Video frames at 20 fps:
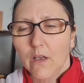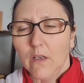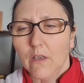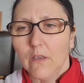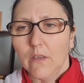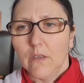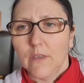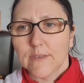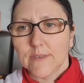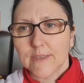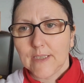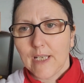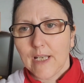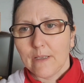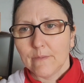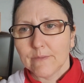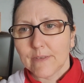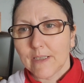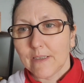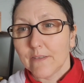uh, it's
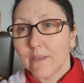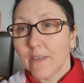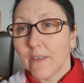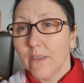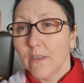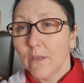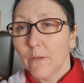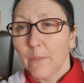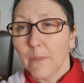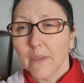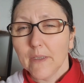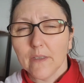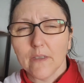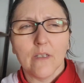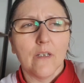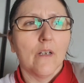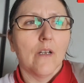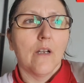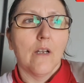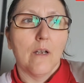calmed down a little
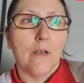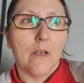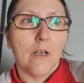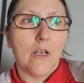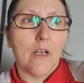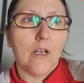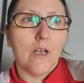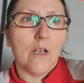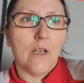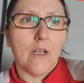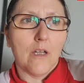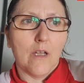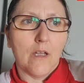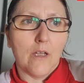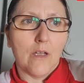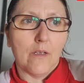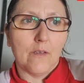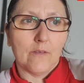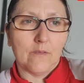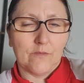bit
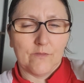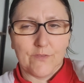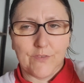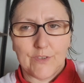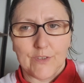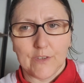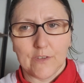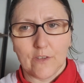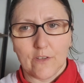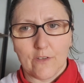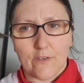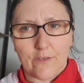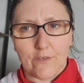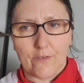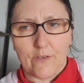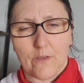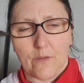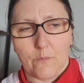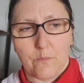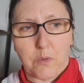uh, for another,
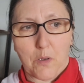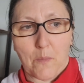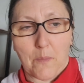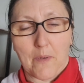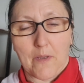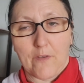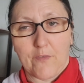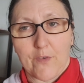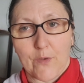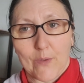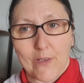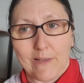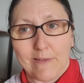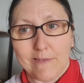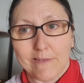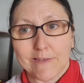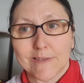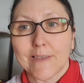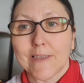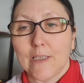probably a few
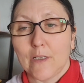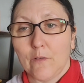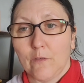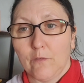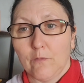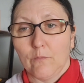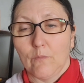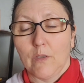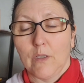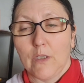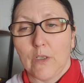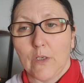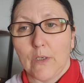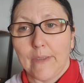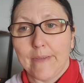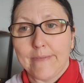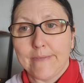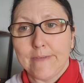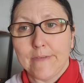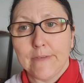hours, and it'll
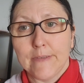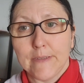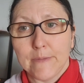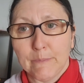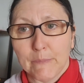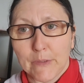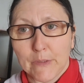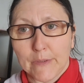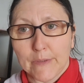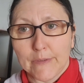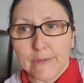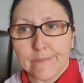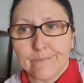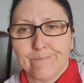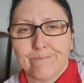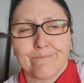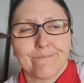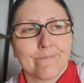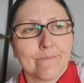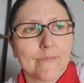go, you need more.
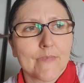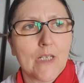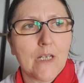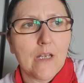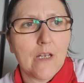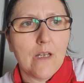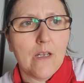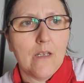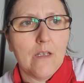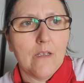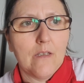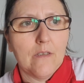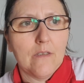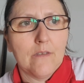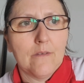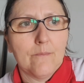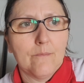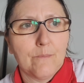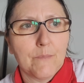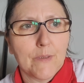
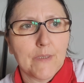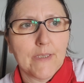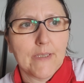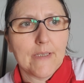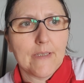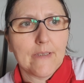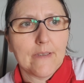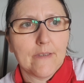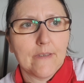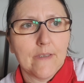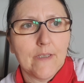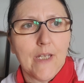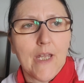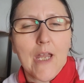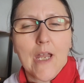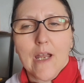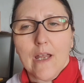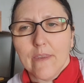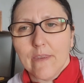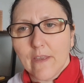Um, but yeah,
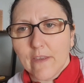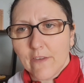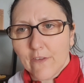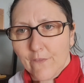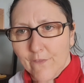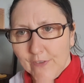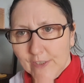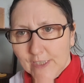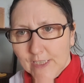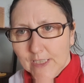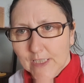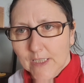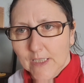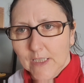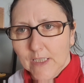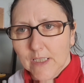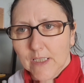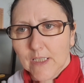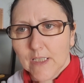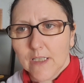and then the
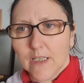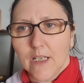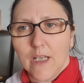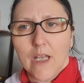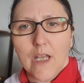fatigue